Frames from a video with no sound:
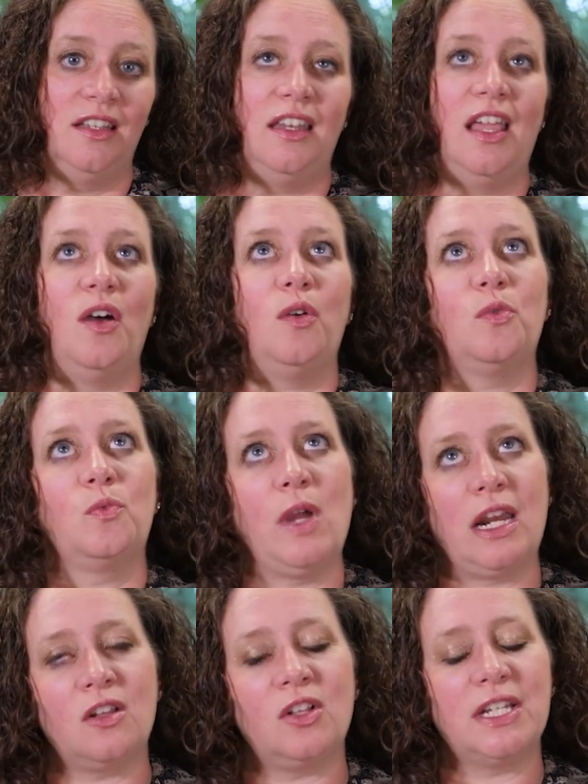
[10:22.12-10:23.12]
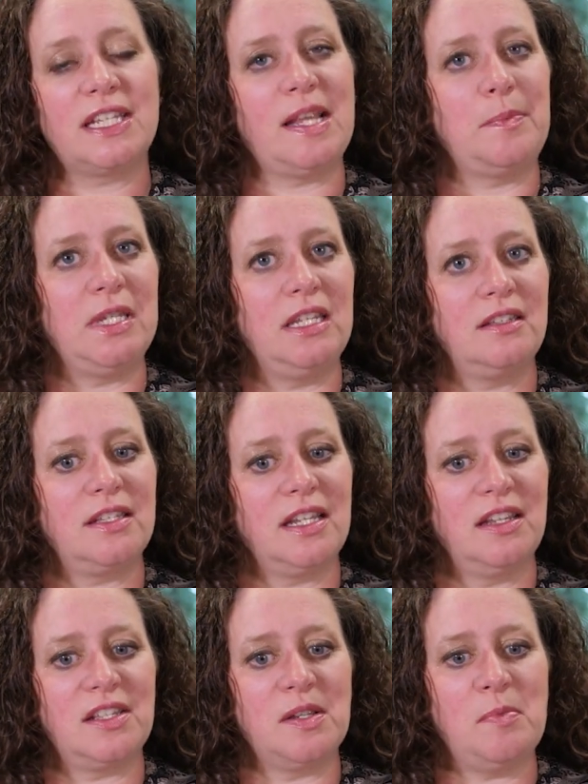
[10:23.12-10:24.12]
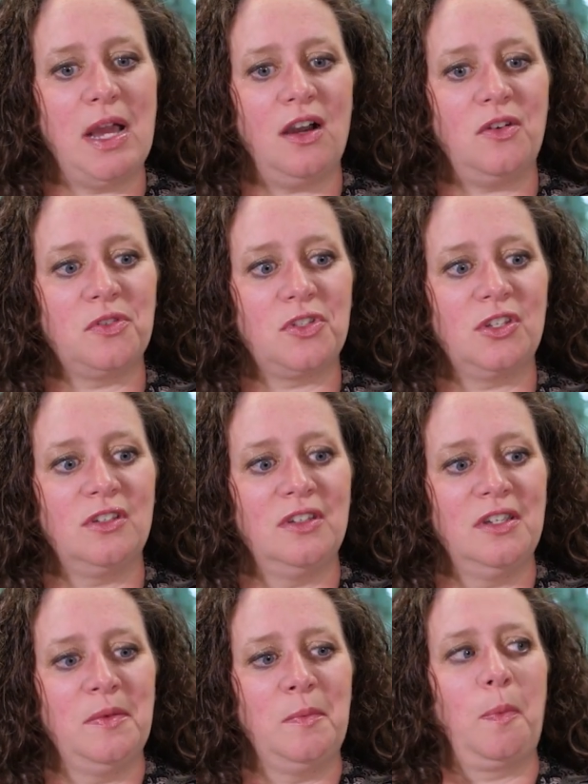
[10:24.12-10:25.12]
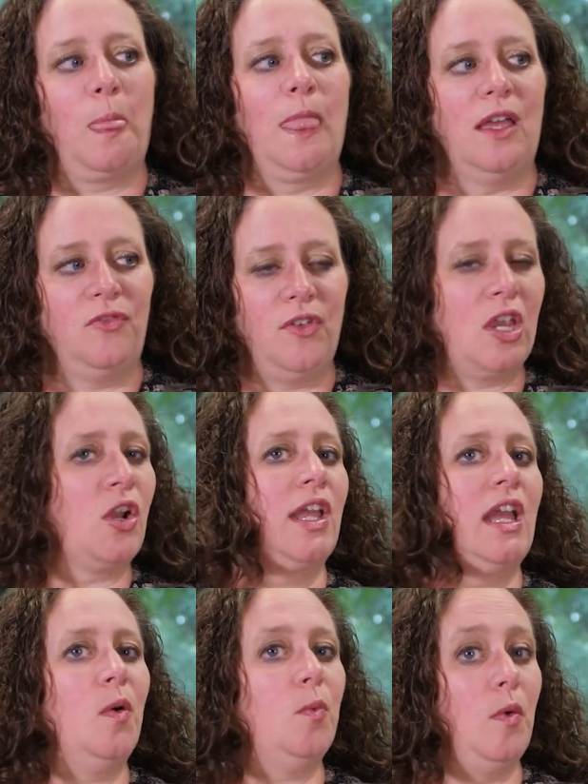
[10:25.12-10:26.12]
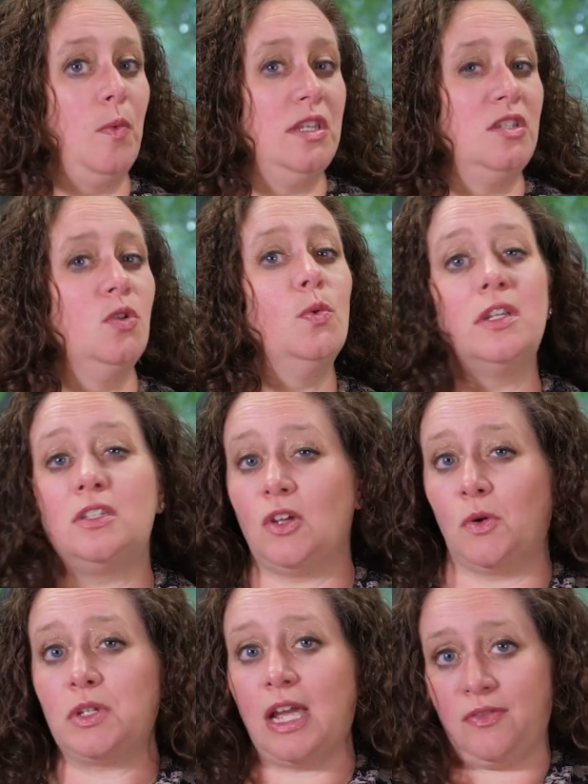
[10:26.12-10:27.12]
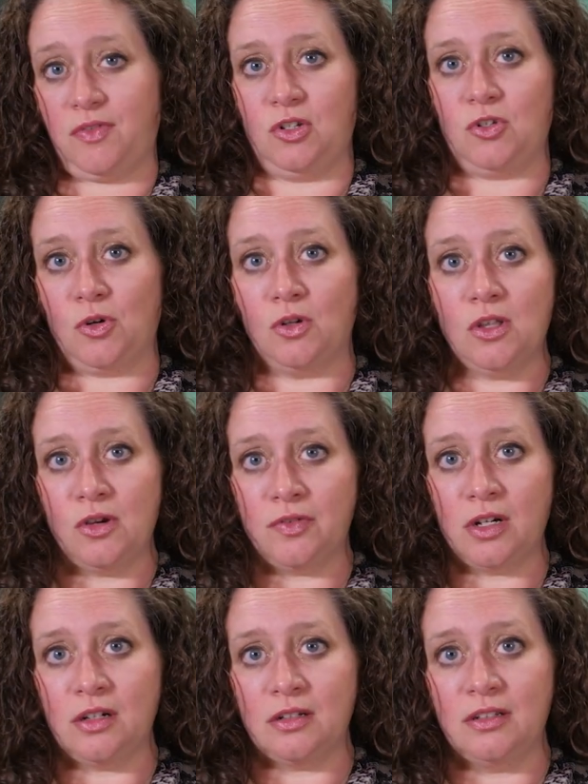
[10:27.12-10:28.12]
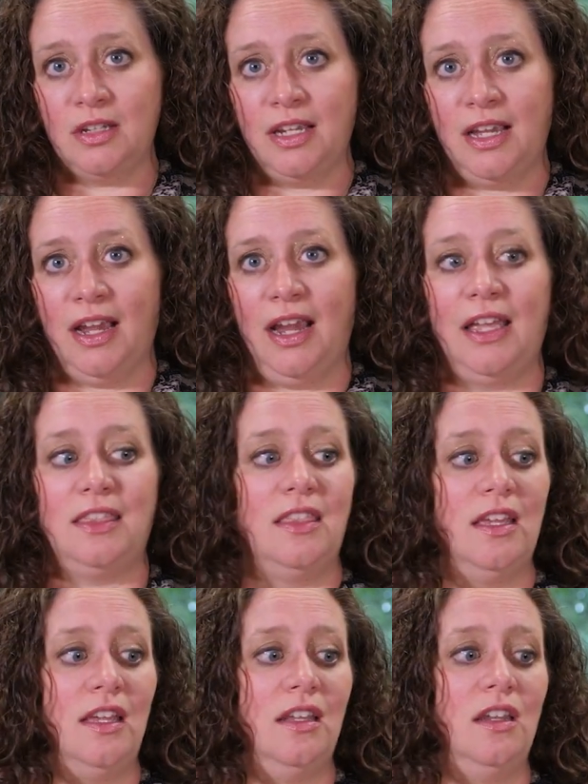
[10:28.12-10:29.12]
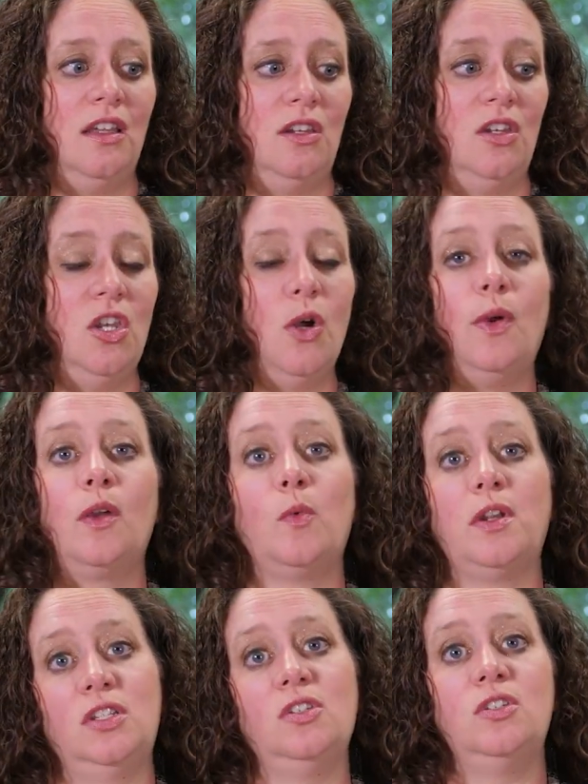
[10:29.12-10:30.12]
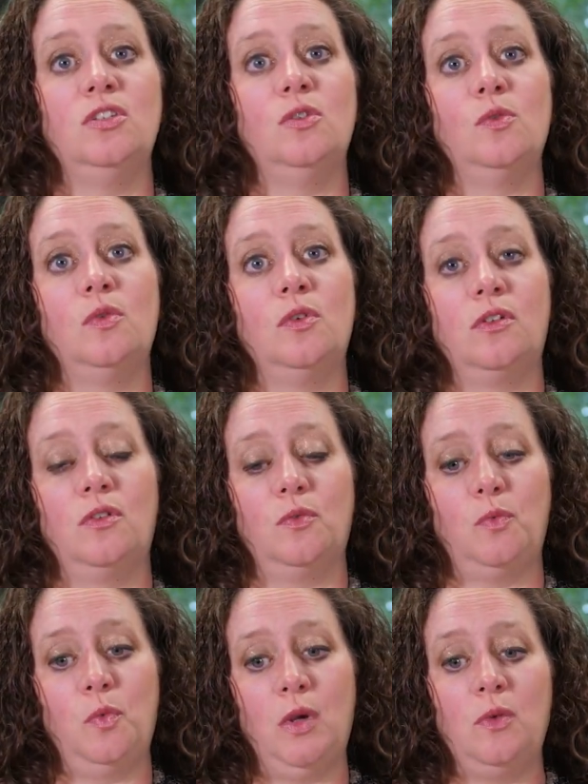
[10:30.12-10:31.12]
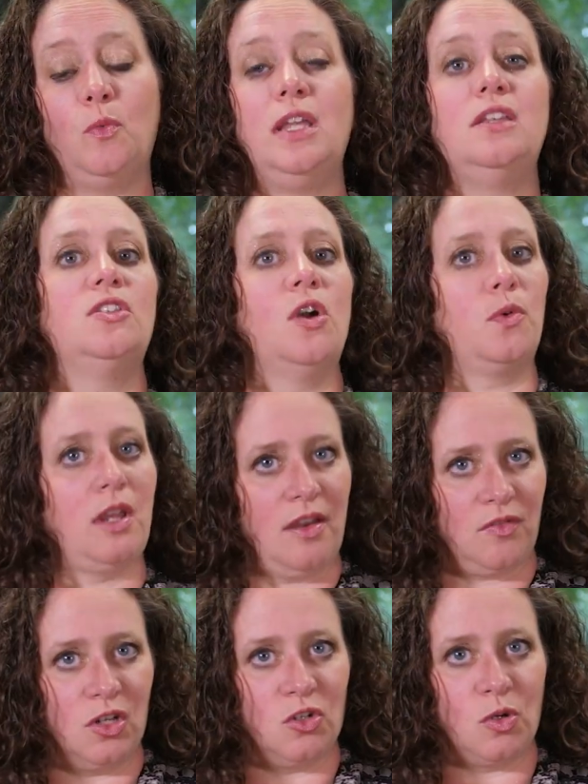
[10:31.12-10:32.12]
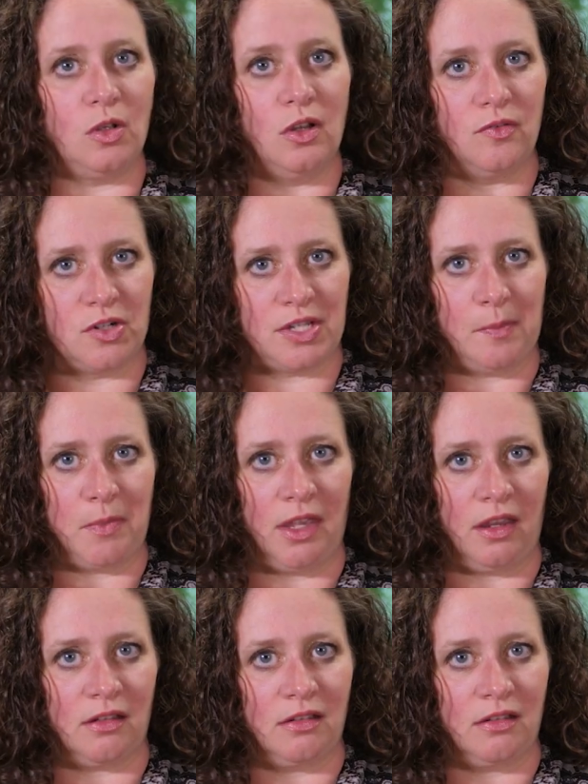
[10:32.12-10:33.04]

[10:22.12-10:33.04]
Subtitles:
Now, radical acceptance is about figuring out what we do and don't have control over, and then knowing what to do when we don't have control over something.